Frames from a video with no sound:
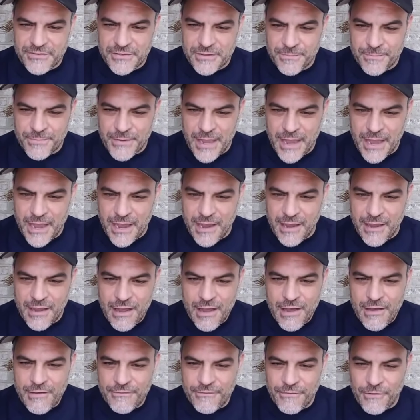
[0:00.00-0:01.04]
to pay
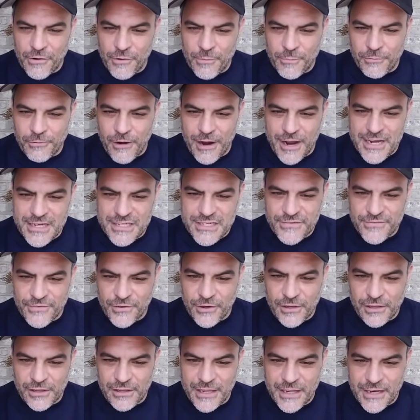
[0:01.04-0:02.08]
full price for
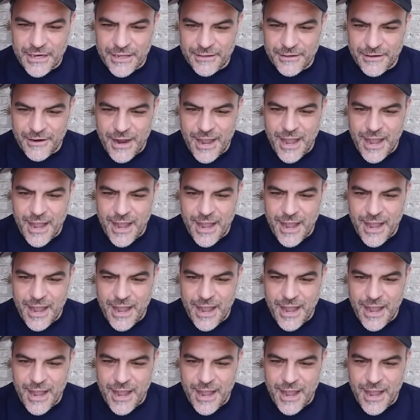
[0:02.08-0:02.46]
cleaning their